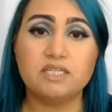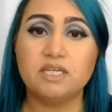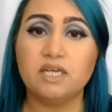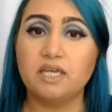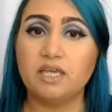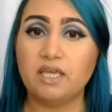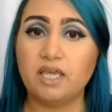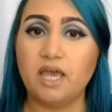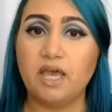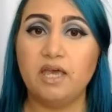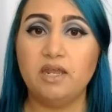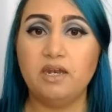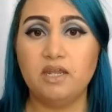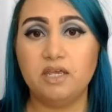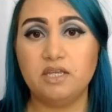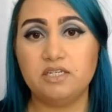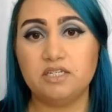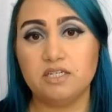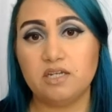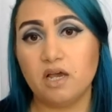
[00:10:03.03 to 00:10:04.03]
Again,
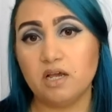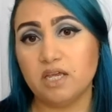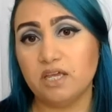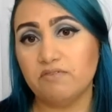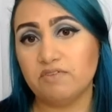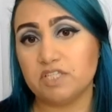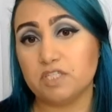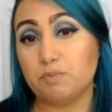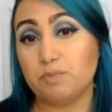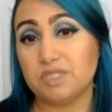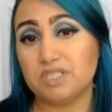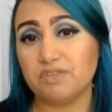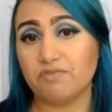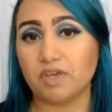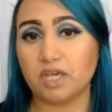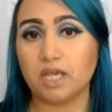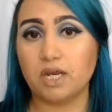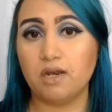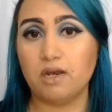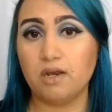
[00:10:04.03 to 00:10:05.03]
it did not give a
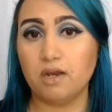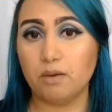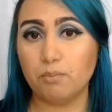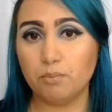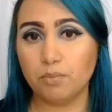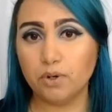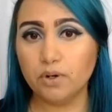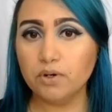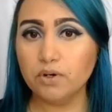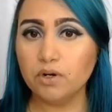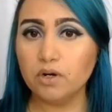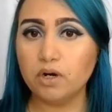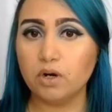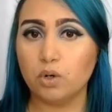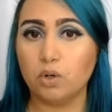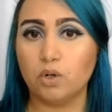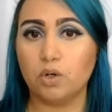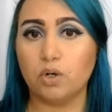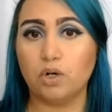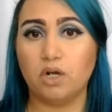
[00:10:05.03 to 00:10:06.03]
specific number
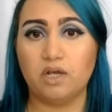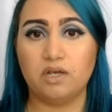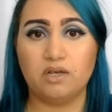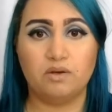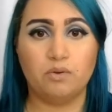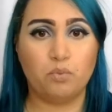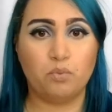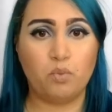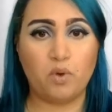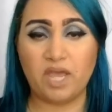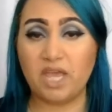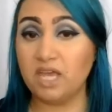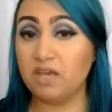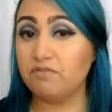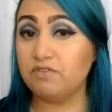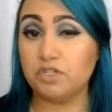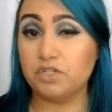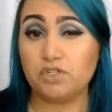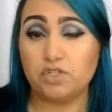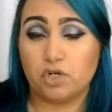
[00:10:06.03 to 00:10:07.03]
or a way of
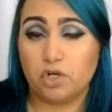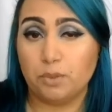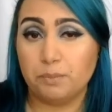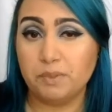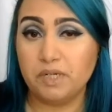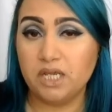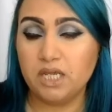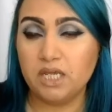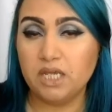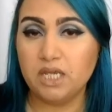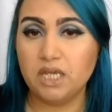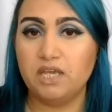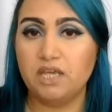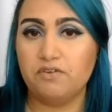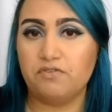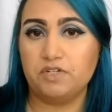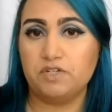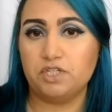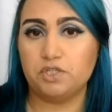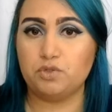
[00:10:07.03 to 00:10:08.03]
determining
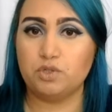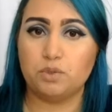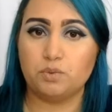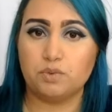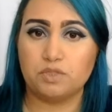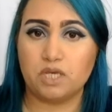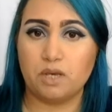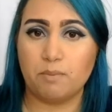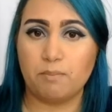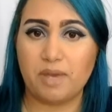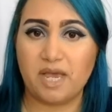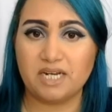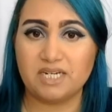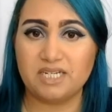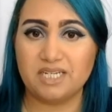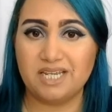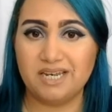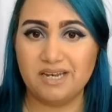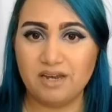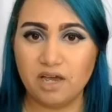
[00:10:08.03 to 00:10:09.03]
if a district was compact
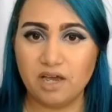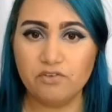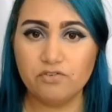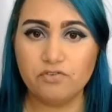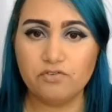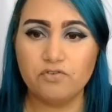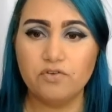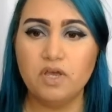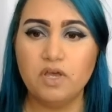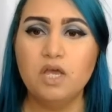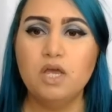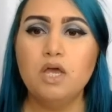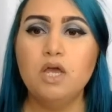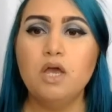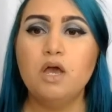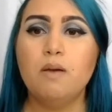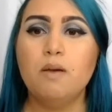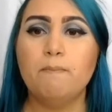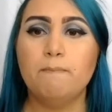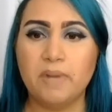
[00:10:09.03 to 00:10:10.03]
enough,
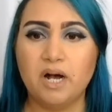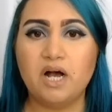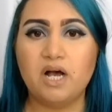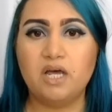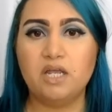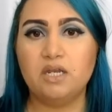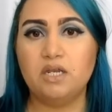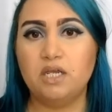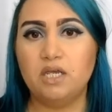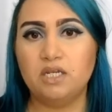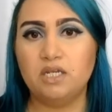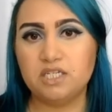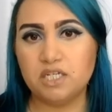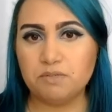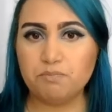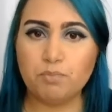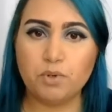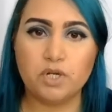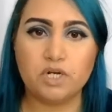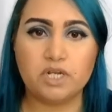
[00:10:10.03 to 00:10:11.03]
but it
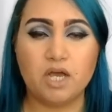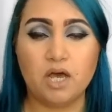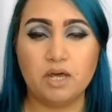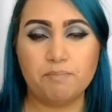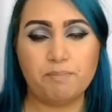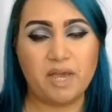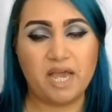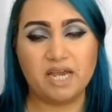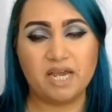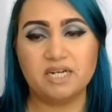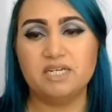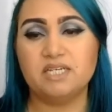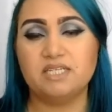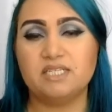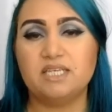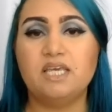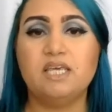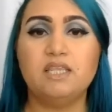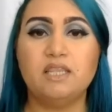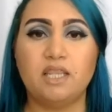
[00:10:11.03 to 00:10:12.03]
did put compactness
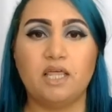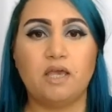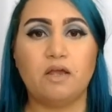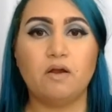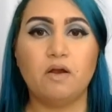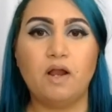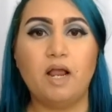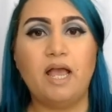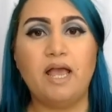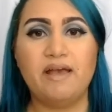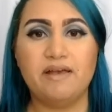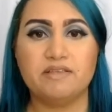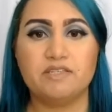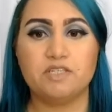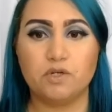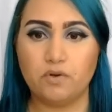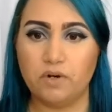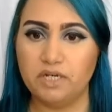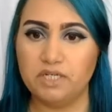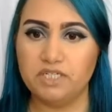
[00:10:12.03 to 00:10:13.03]
in there as a
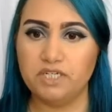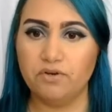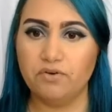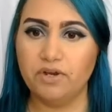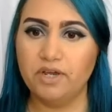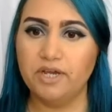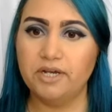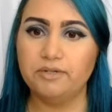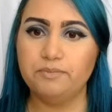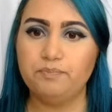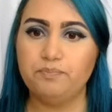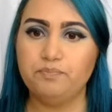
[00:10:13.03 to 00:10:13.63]
criteria.